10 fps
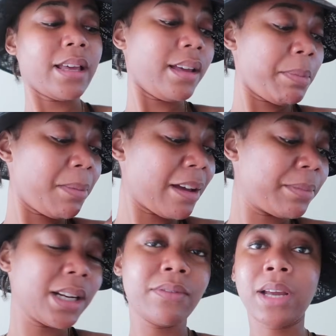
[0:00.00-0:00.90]
And maybe I've
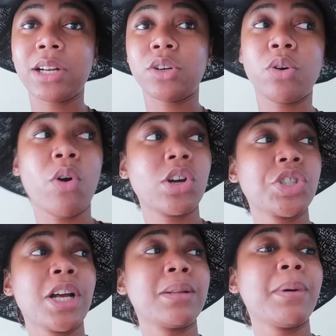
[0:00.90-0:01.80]
been living under a rock,
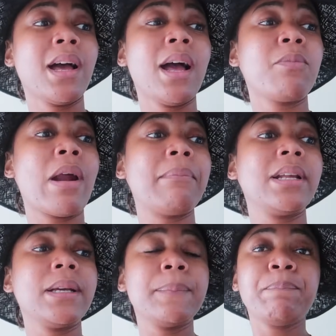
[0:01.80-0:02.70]
child, but I'm
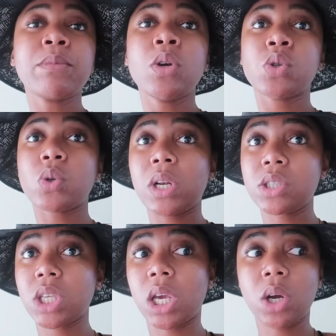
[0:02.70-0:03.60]
rambling, so
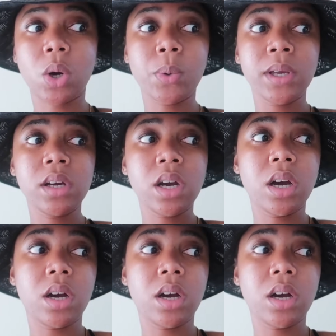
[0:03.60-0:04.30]
let's get going.